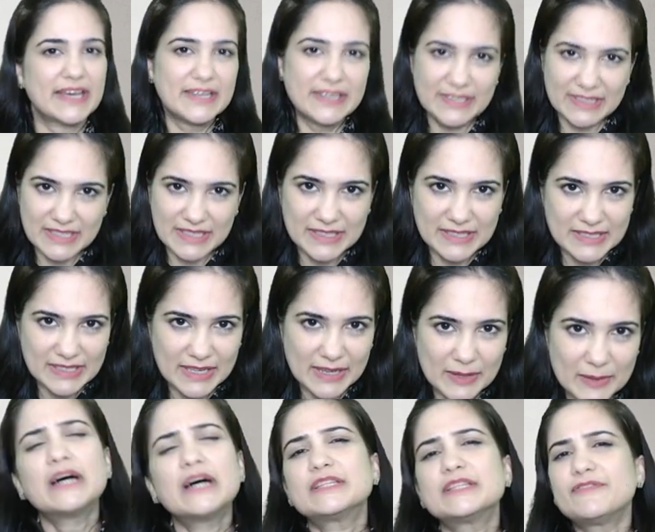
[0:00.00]
in detail
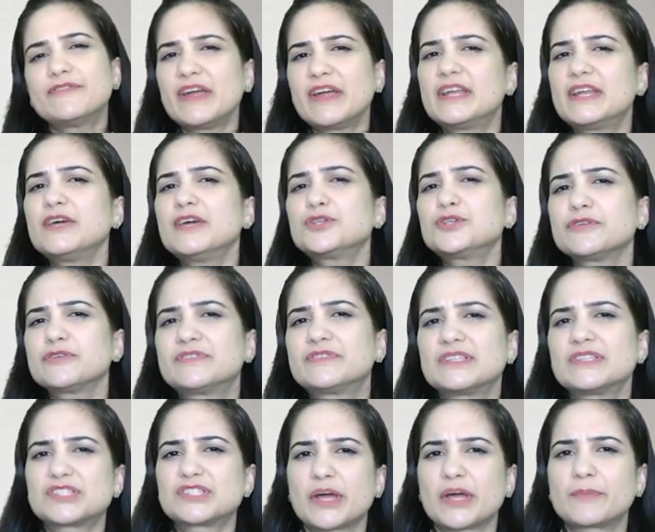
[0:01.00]
the weightage of
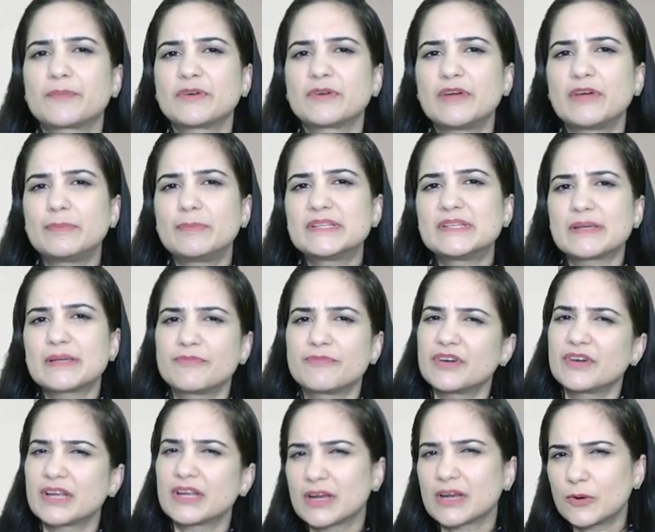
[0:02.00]
this chapter will be
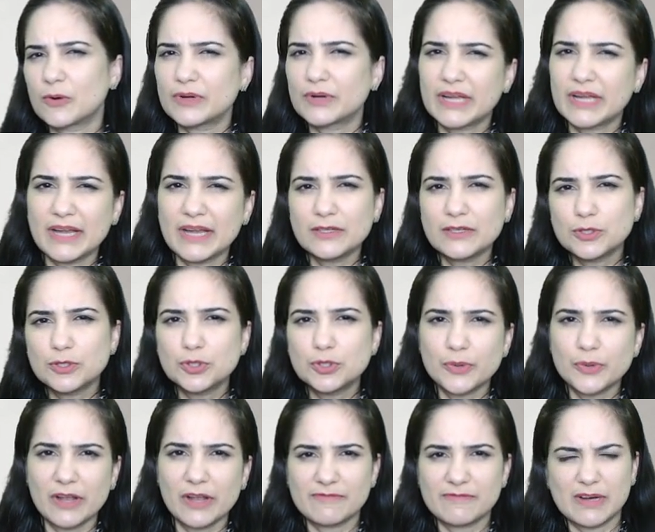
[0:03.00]
somewhere around 10 to
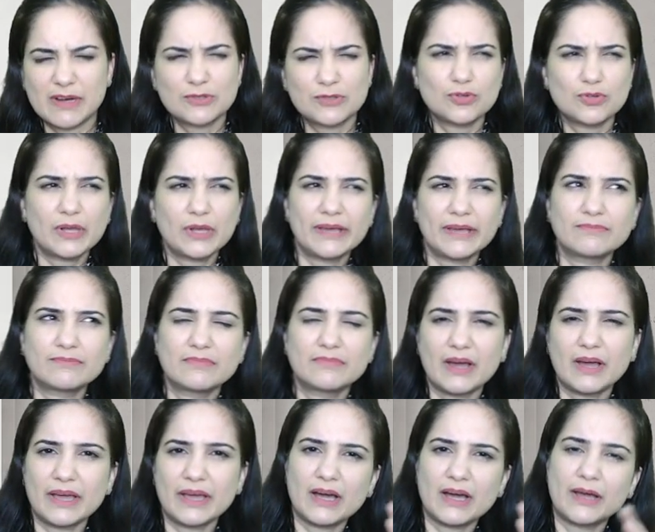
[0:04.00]
12 marks. So like
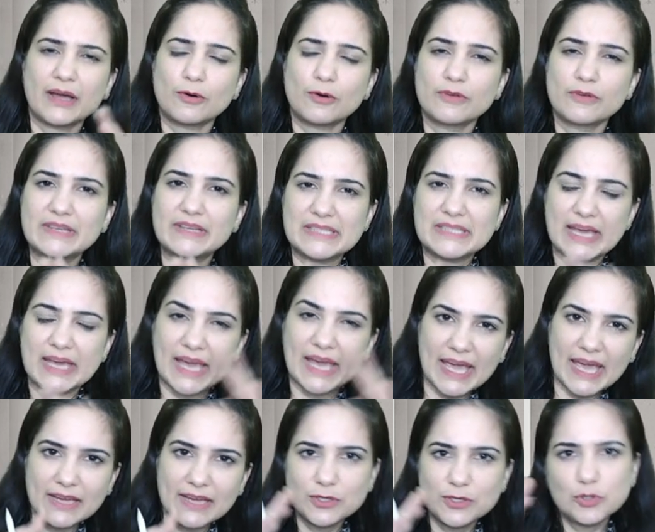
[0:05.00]
I, I always say
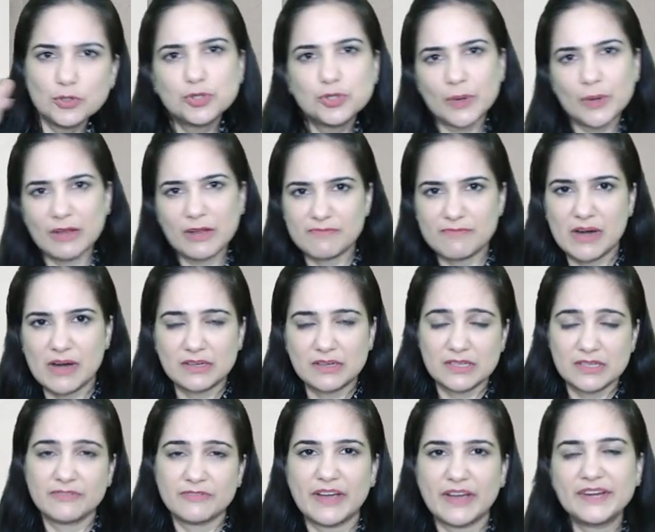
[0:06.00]
8 to 12 marks,
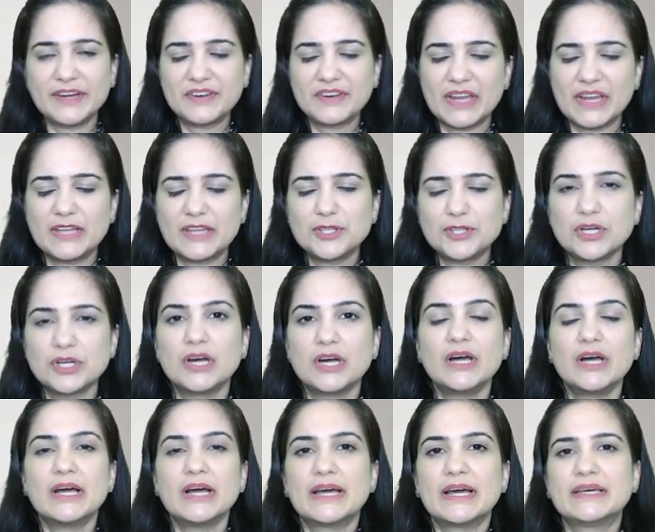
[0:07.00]
a wide range
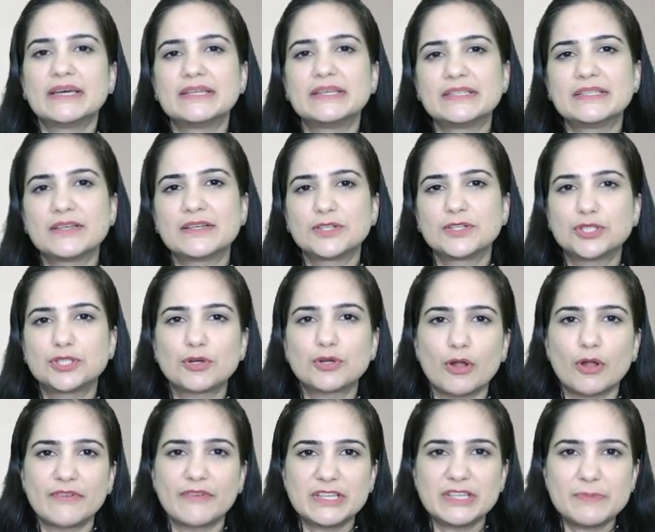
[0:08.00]
is, uh, eh, eh, should
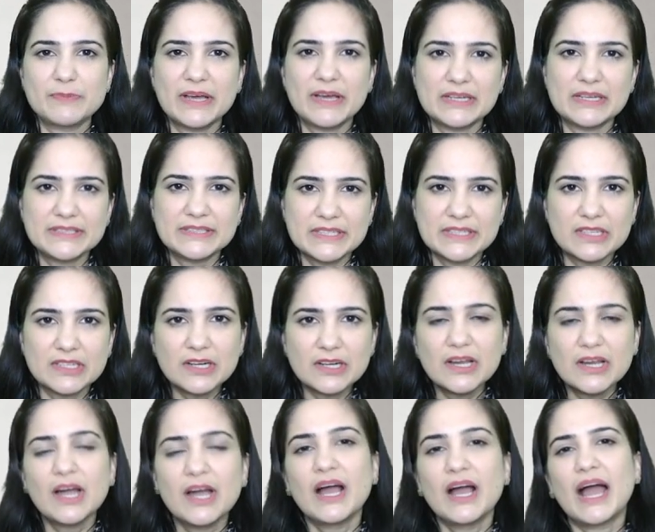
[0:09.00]
always be considered.
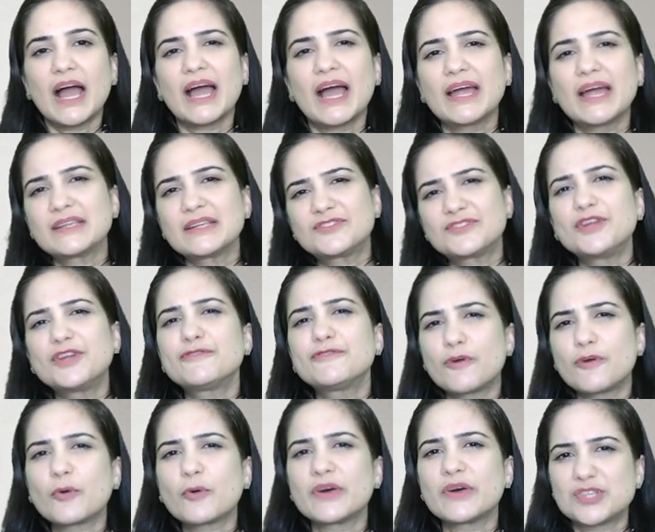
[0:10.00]
And 3 to 4
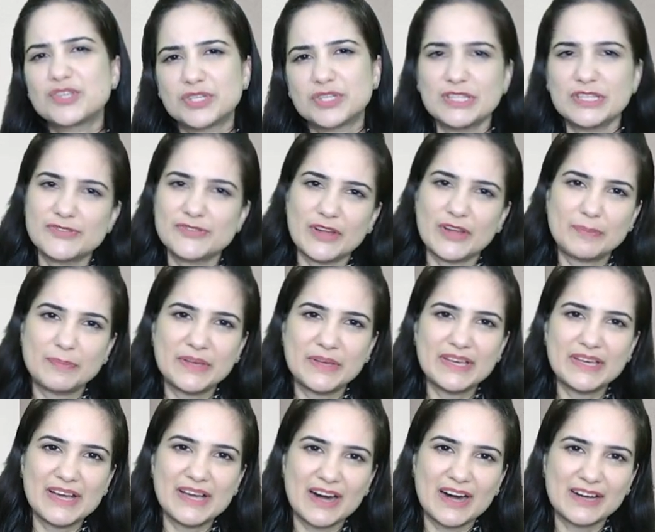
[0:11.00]
questions will
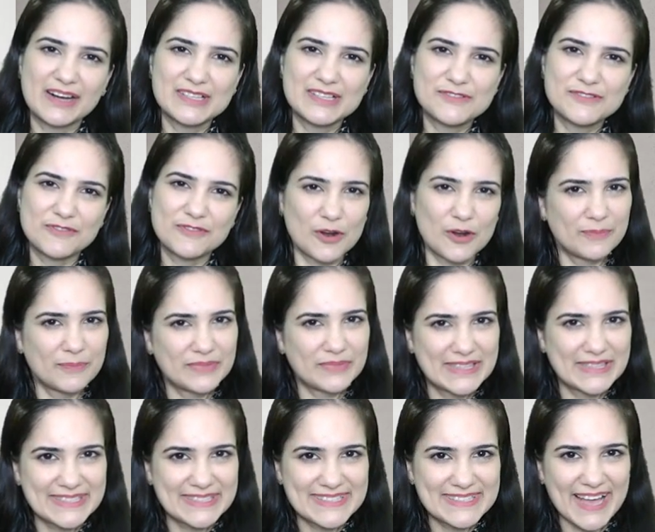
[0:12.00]
be asked from
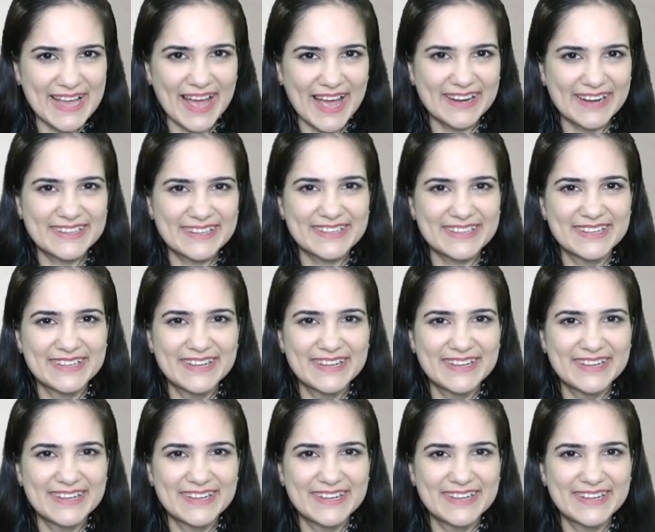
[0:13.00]
this act.